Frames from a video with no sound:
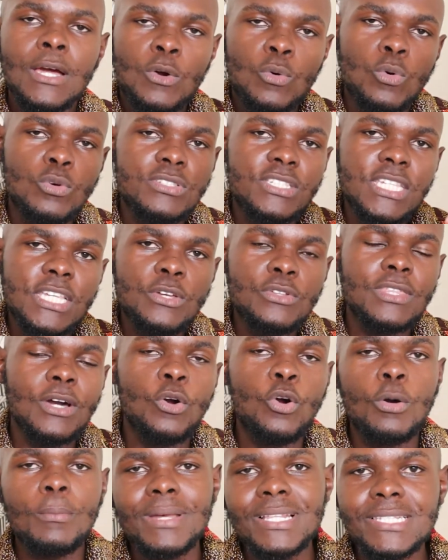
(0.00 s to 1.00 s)
we'll see you in the
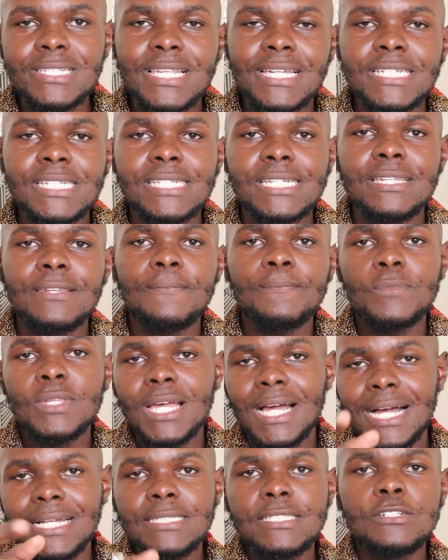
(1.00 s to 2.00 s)
comment section.
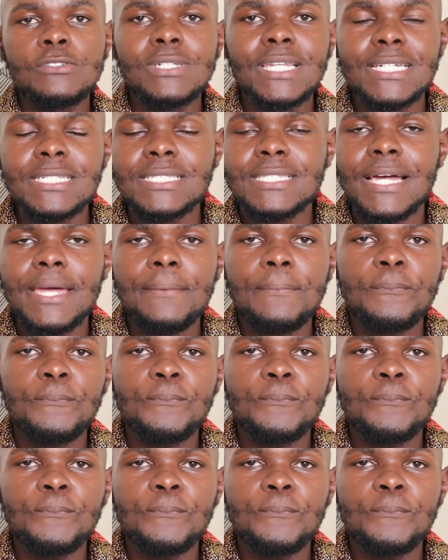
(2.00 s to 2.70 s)
Until next time.